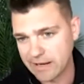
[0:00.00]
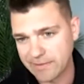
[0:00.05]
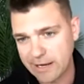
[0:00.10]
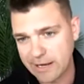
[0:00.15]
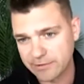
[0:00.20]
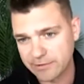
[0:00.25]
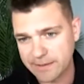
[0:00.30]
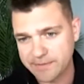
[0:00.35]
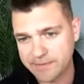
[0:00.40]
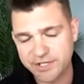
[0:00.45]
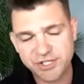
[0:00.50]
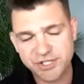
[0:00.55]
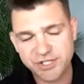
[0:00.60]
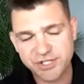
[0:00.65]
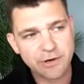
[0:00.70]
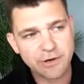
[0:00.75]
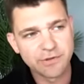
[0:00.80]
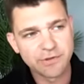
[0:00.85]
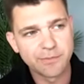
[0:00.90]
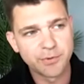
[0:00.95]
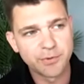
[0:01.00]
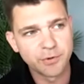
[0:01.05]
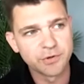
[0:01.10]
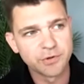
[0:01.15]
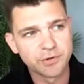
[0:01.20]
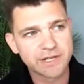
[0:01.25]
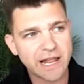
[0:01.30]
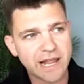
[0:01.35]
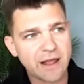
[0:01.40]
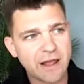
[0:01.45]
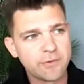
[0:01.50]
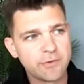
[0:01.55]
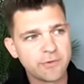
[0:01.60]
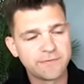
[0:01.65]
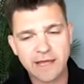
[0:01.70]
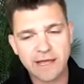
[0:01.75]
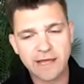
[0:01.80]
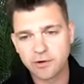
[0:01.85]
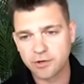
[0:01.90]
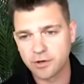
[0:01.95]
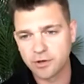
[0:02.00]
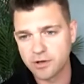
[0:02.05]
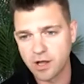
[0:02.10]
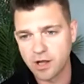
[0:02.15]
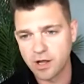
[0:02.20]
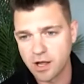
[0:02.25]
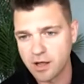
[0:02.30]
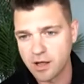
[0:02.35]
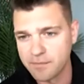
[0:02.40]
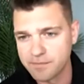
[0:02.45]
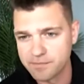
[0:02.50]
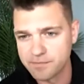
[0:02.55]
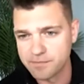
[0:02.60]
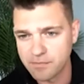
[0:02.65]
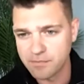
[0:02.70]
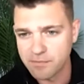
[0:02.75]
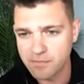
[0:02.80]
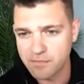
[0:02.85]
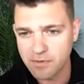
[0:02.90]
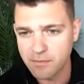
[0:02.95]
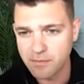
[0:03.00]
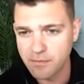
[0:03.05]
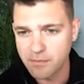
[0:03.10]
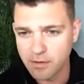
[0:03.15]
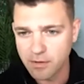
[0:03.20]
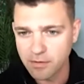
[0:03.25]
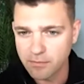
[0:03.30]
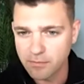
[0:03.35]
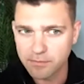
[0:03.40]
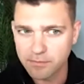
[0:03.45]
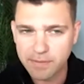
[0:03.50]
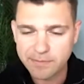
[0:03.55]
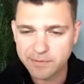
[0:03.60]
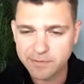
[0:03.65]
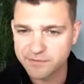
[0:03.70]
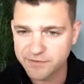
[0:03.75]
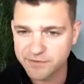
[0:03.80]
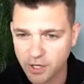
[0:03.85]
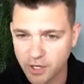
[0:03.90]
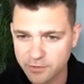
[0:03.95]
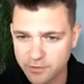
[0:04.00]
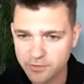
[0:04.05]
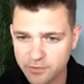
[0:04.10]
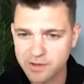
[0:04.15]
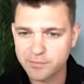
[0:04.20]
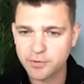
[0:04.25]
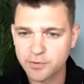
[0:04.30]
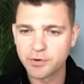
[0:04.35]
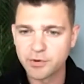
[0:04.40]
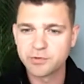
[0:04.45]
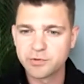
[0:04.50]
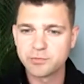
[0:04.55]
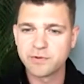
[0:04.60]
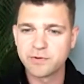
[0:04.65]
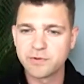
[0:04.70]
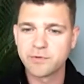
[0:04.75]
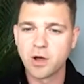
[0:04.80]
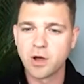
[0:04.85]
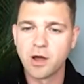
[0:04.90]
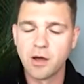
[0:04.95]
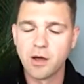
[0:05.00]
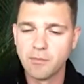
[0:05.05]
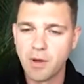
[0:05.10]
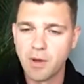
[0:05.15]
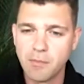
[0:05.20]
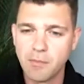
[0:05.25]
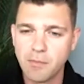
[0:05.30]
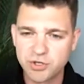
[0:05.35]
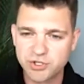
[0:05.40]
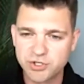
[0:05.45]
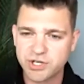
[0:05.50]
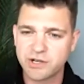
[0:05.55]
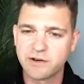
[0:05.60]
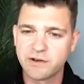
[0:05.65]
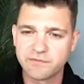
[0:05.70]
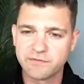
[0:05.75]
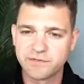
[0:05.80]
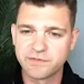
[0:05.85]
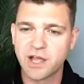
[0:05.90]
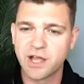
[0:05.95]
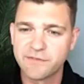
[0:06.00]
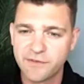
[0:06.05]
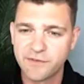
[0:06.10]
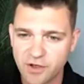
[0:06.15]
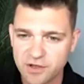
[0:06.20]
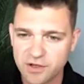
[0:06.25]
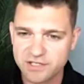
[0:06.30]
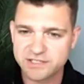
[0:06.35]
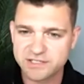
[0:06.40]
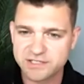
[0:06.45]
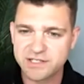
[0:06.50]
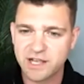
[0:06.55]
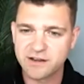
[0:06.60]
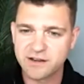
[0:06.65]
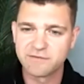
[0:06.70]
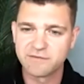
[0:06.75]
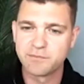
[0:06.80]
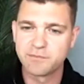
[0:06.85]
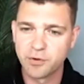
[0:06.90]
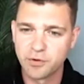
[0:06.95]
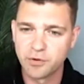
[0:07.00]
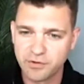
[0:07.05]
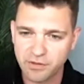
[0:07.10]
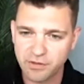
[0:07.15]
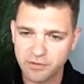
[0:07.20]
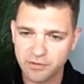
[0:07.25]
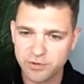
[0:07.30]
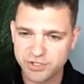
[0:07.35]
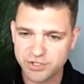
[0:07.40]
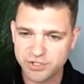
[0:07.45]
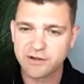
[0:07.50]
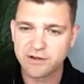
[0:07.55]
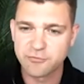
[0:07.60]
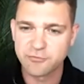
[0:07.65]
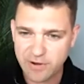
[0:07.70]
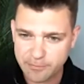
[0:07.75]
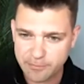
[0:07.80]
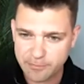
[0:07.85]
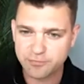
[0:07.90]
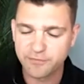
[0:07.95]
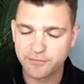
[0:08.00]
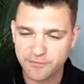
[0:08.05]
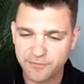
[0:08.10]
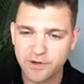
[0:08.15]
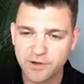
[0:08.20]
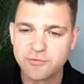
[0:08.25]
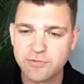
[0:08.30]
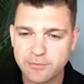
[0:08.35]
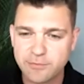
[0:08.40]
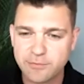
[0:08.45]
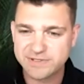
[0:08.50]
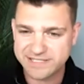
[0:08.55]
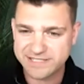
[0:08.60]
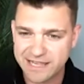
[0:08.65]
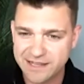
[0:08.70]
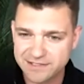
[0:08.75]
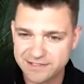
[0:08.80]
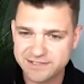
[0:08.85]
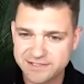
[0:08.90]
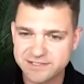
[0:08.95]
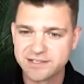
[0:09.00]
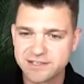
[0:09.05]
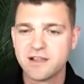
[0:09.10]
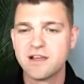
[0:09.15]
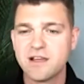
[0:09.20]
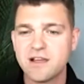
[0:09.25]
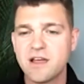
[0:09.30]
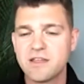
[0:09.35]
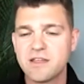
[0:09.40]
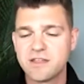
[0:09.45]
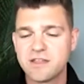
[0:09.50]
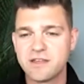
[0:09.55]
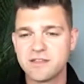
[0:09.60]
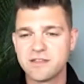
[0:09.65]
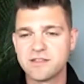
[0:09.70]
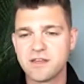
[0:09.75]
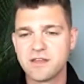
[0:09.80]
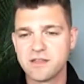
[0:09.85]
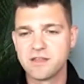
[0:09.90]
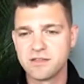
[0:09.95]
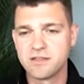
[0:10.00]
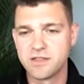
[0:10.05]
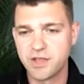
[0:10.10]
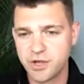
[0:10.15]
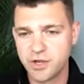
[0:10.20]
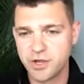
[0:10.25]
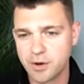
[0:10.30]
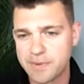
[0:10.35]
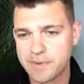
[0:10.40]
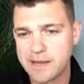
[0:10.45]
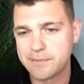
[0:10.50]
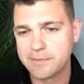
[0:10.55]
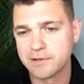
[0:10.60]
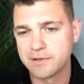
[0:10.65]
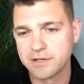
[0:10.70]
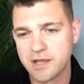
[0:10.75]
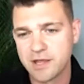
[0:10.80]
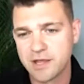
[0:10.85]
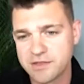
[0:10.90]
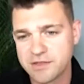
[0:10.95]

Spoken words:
deputy chair on the board, and we've now got people of colour on the board. We've got a much kind of diverse kind of board, which kind of fully represents the young people and the